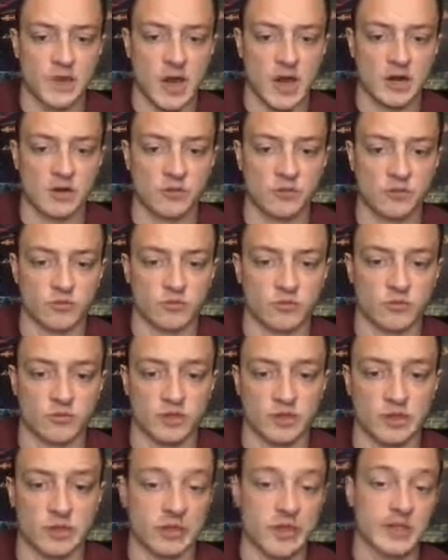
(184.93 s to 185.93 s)
I don't
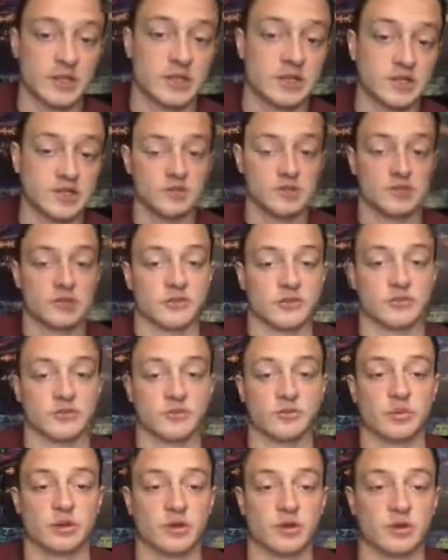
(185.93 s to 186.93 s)
fully like to do stuff
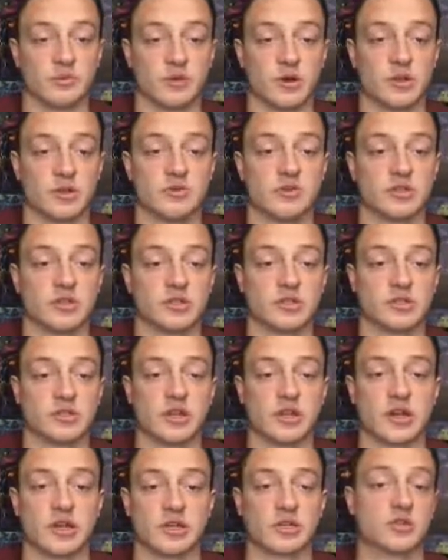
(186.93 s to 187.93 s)
completely relevant to
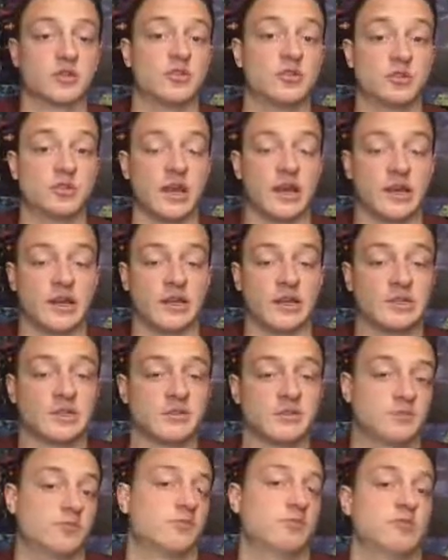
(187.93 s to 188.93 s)
like adult. I like
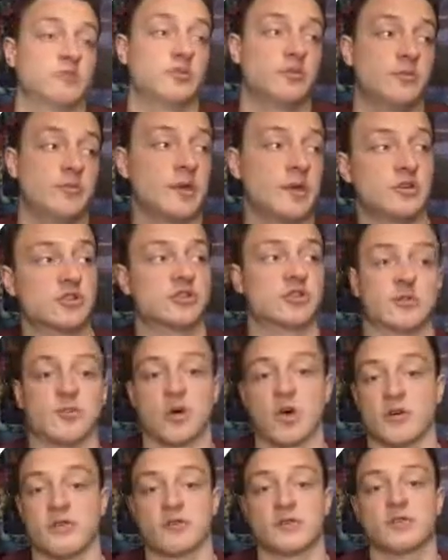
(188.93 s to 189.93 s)
to do mainstream
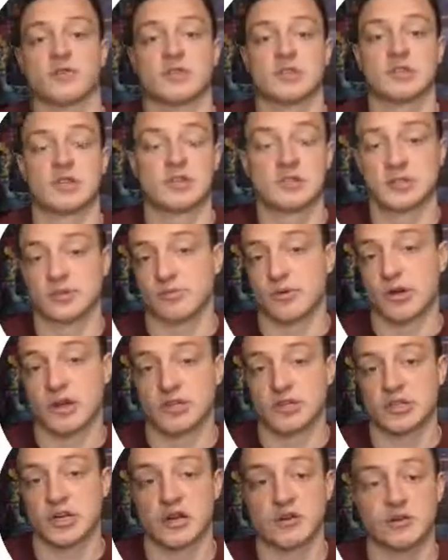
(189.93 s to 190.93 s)
offers, things that
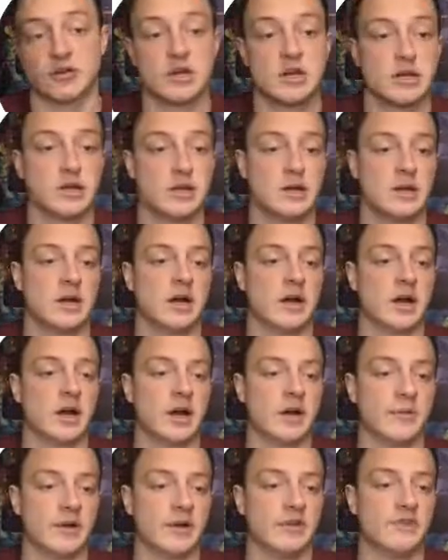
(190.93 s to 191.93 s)
branch out.
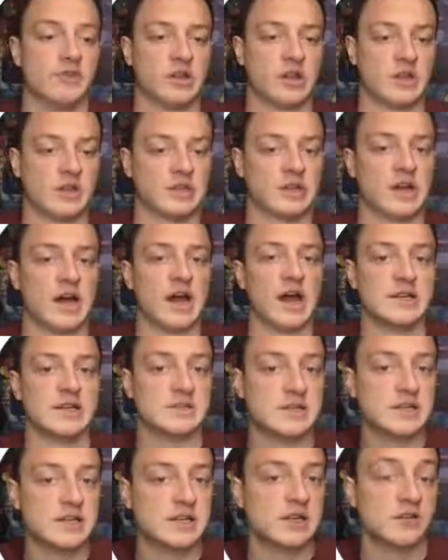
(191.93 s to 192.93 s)
I even like the
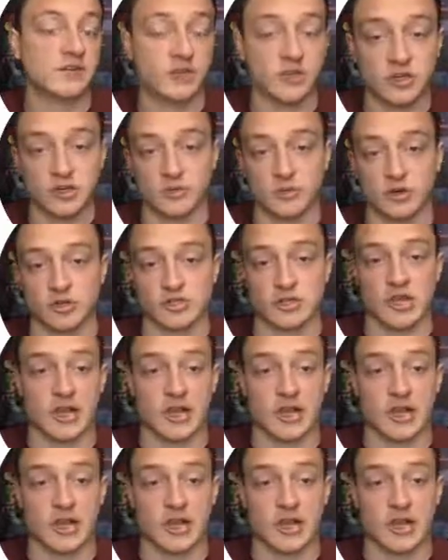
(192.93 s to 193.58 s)
idea of e-commerce.